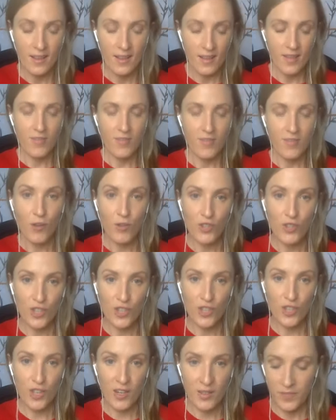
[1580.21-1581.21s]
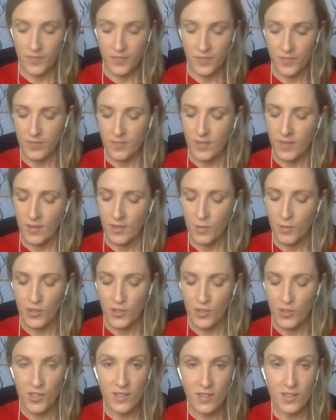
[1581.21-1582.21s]
voucher, which
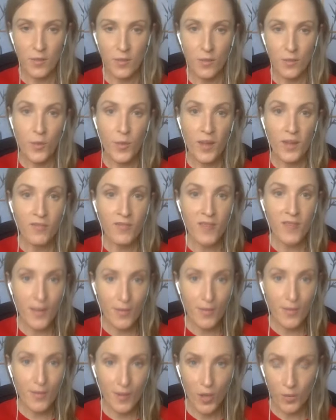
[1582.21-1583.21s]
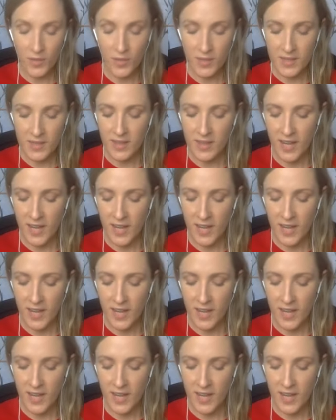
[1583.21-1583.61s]
is one of my favorite companies,